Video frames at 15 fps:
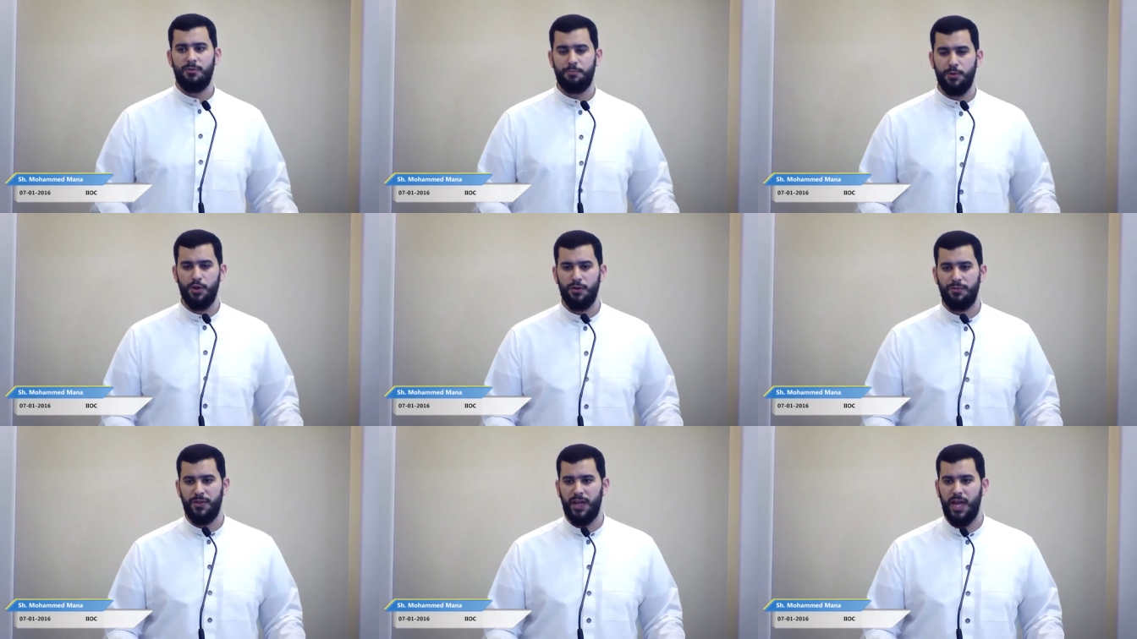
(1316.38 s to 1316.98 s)
of
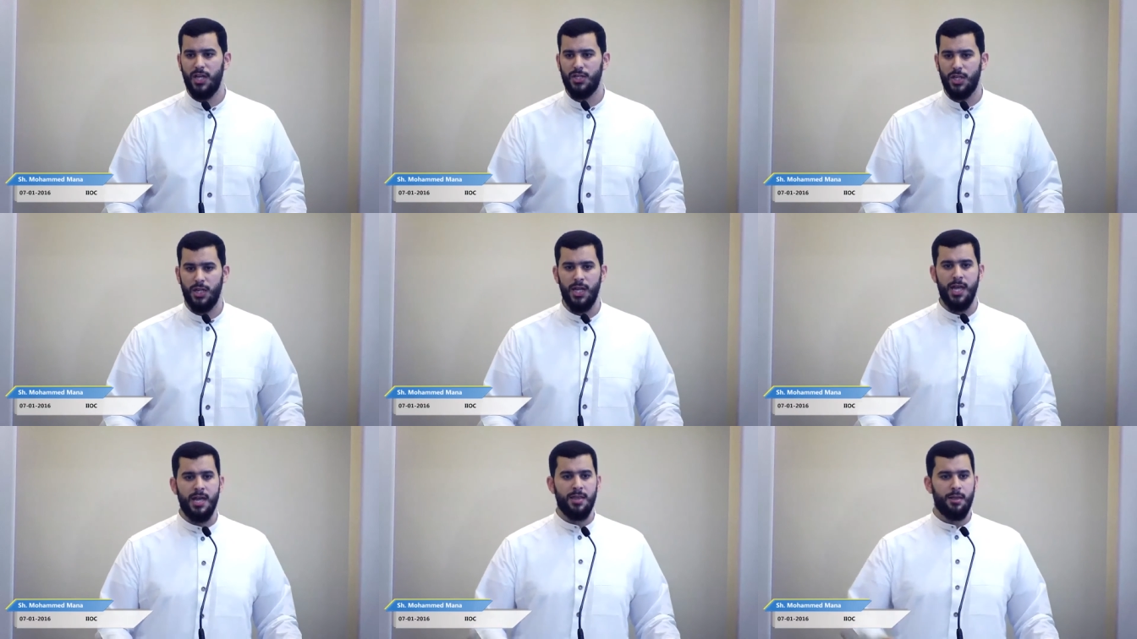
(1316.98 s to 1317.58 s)

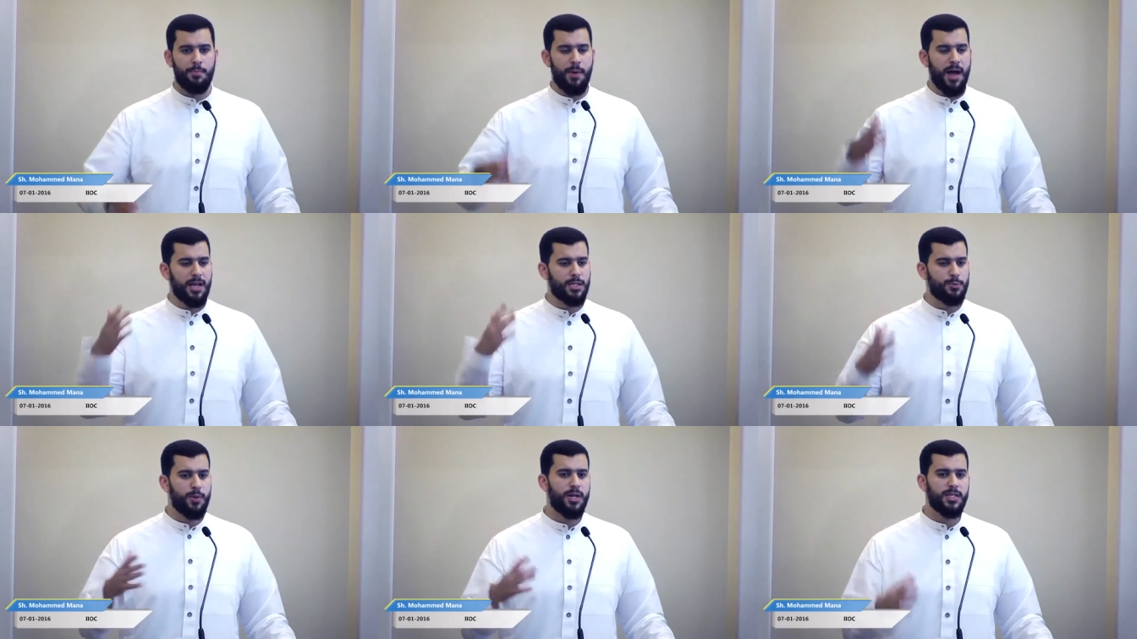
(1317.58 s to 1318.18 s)
purification. The
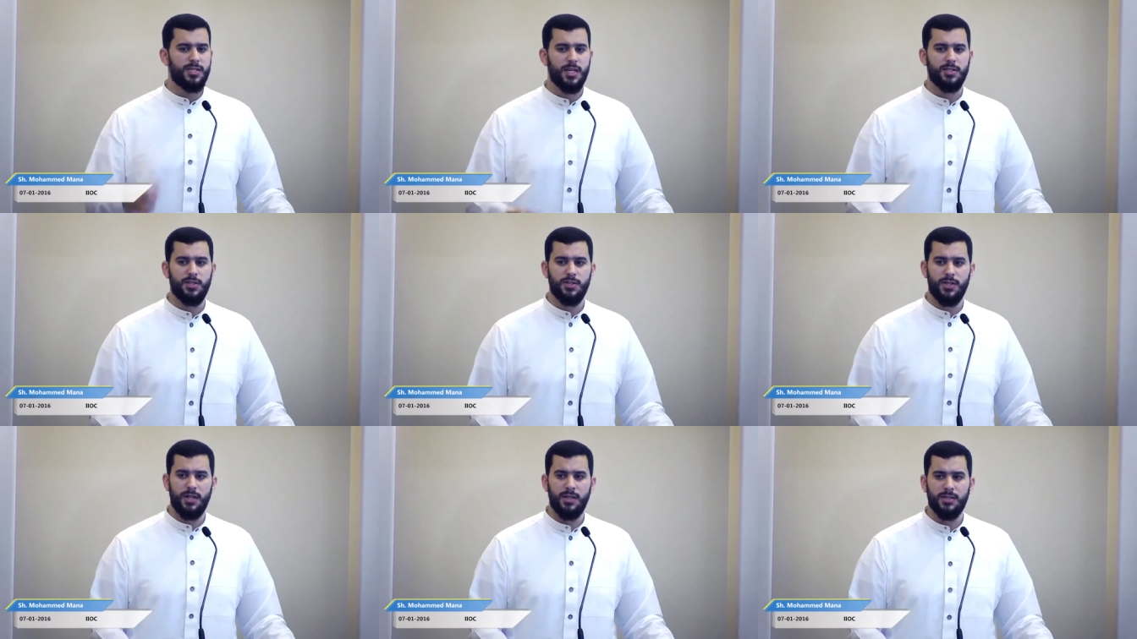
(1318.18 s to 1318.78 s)
pious
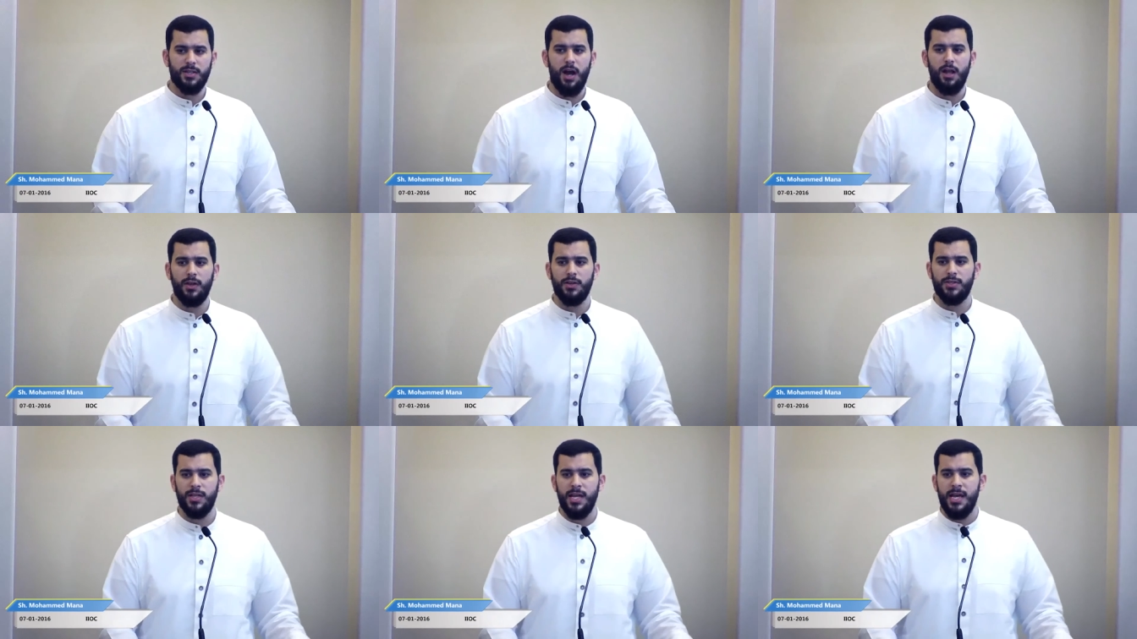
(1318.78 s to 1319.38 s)
predecessors and the
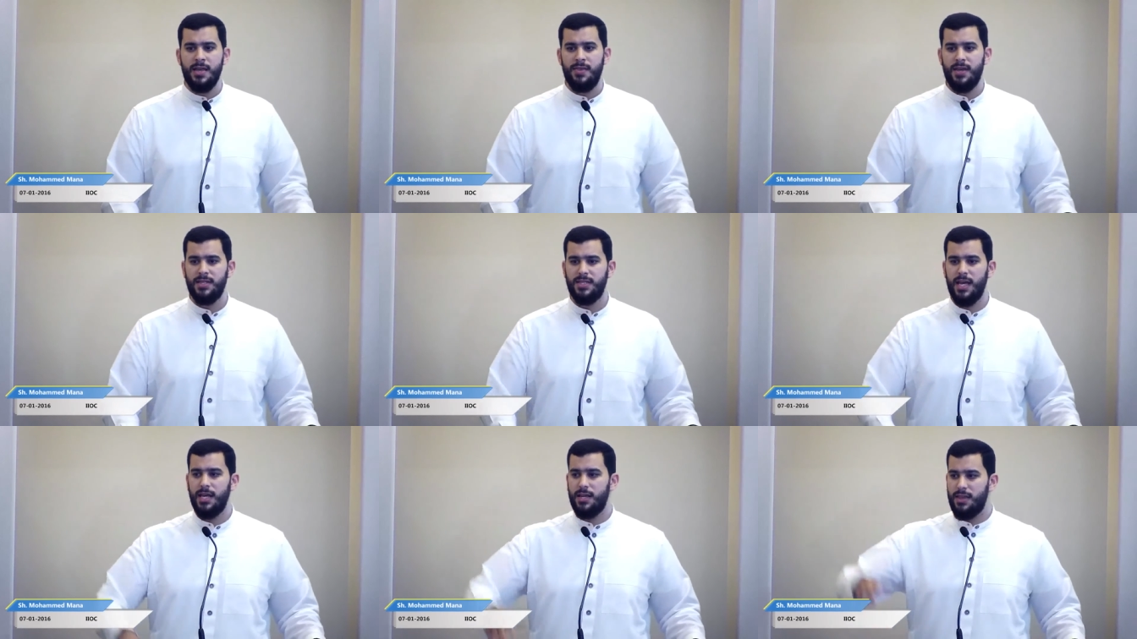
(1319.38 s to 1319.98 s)
scholars, they
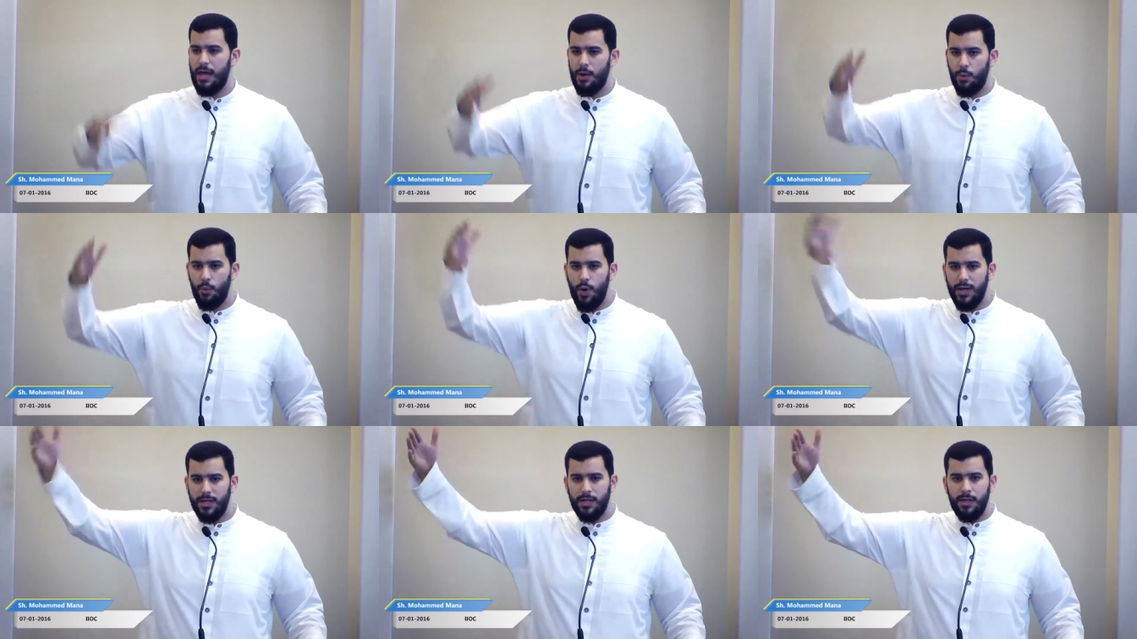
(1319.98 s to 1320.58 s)
said that
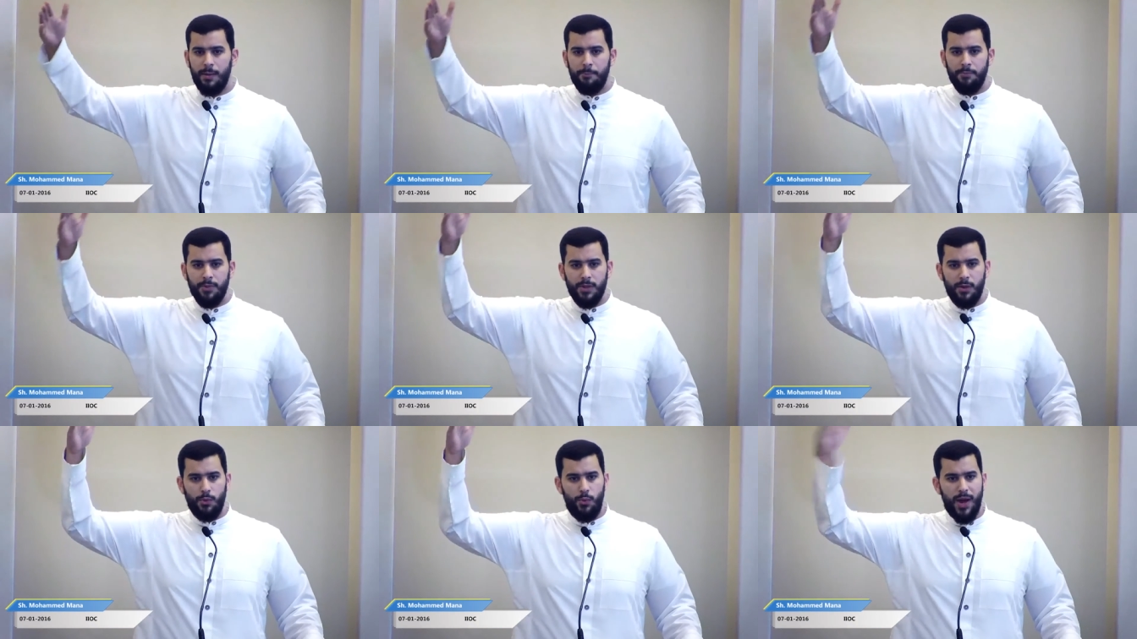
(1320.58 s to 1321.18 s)
what
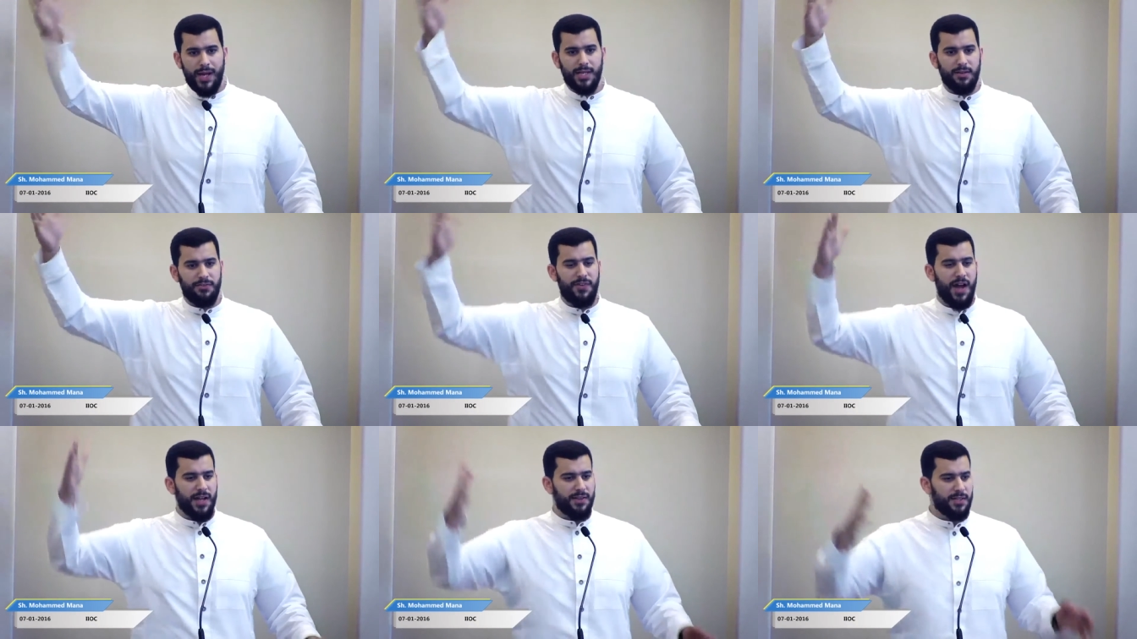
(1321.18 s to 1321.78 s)

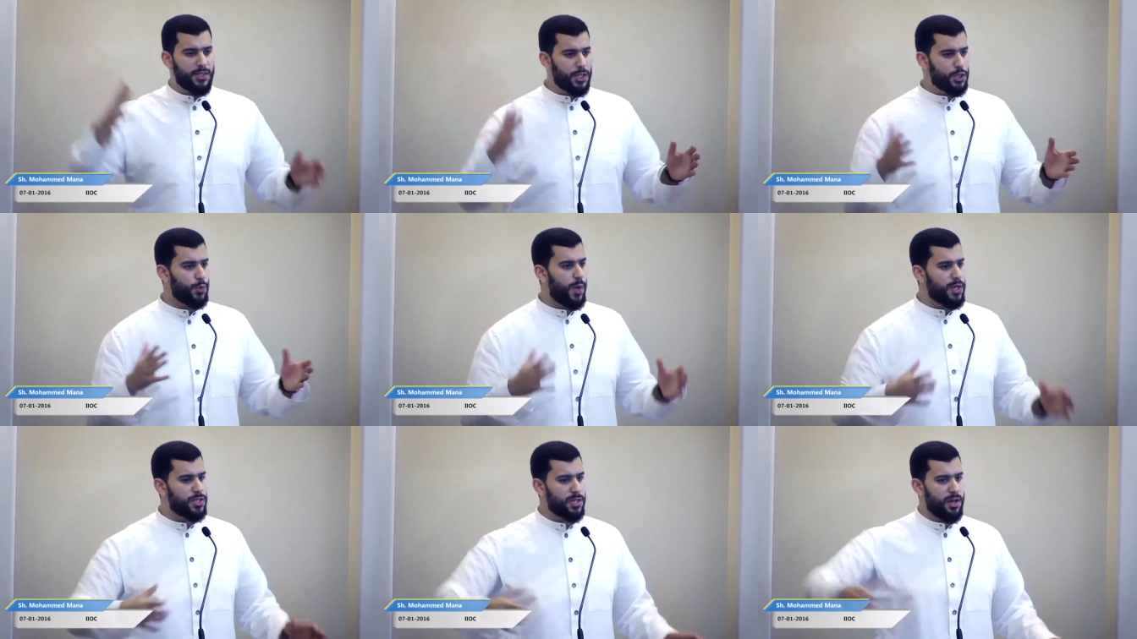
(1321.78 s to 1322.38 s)
rectified the
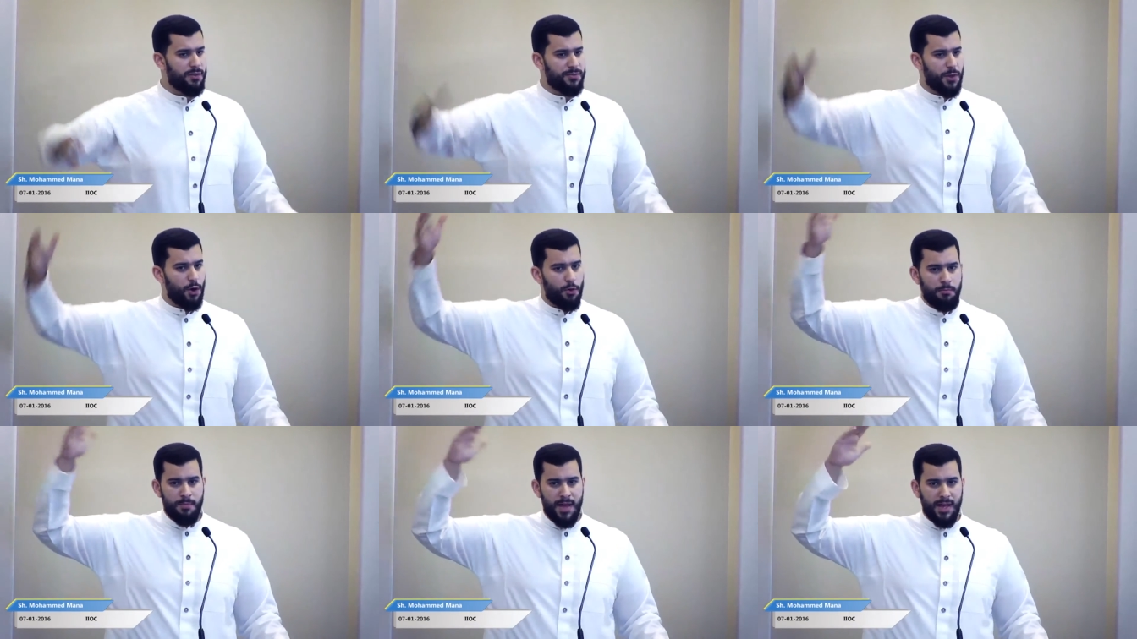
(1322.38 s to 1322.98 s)
situation of the
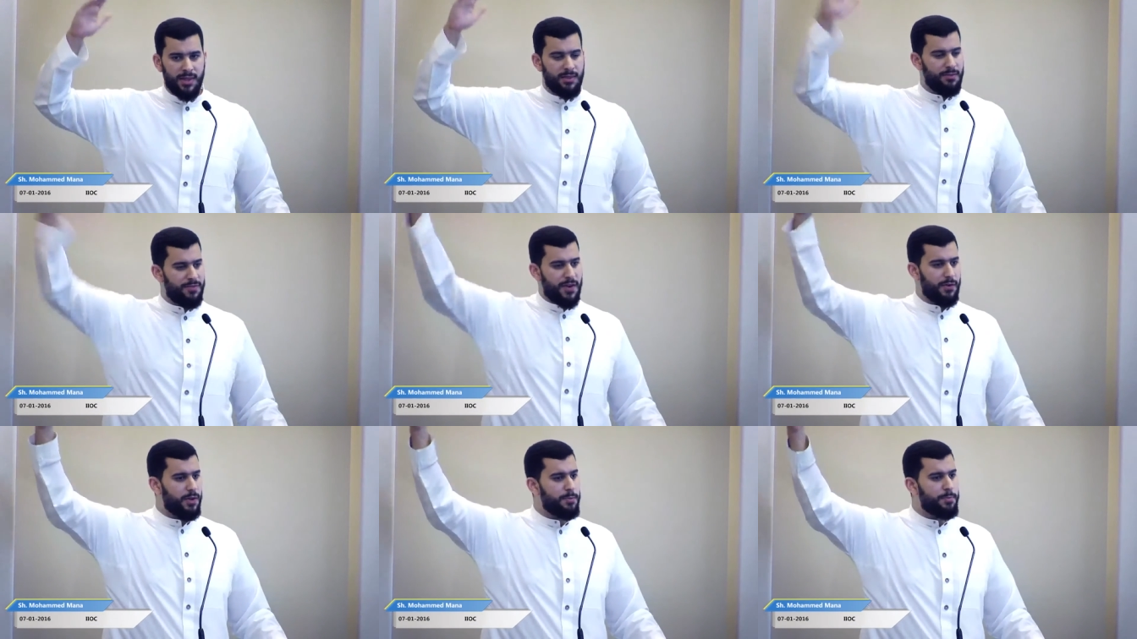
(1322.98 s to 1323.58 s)
ummah in the
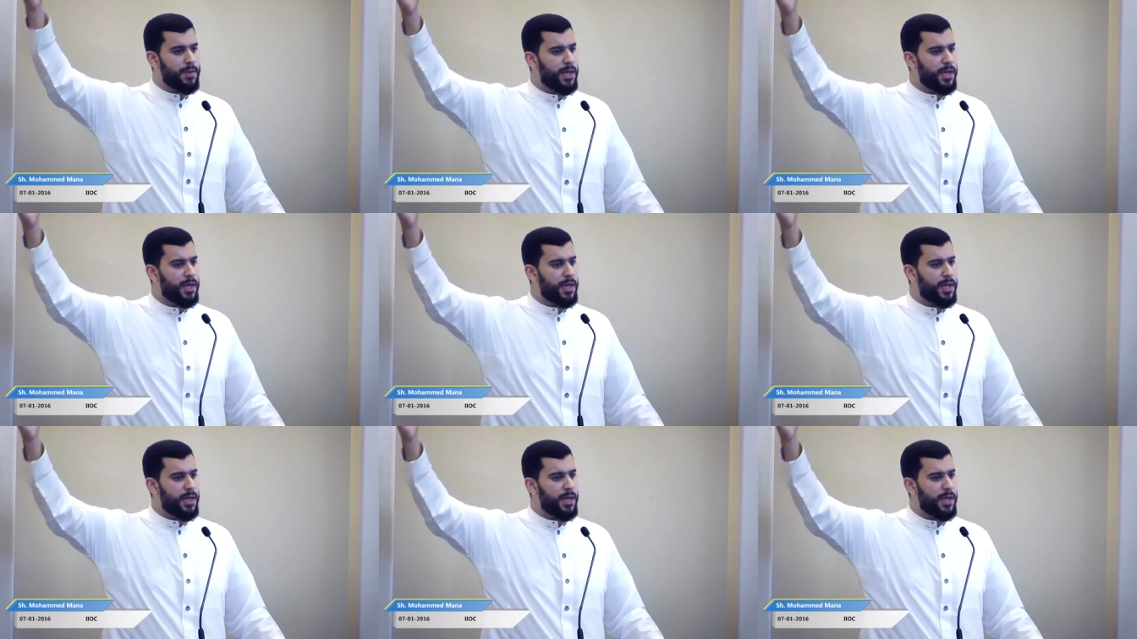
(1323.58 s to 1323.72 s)
very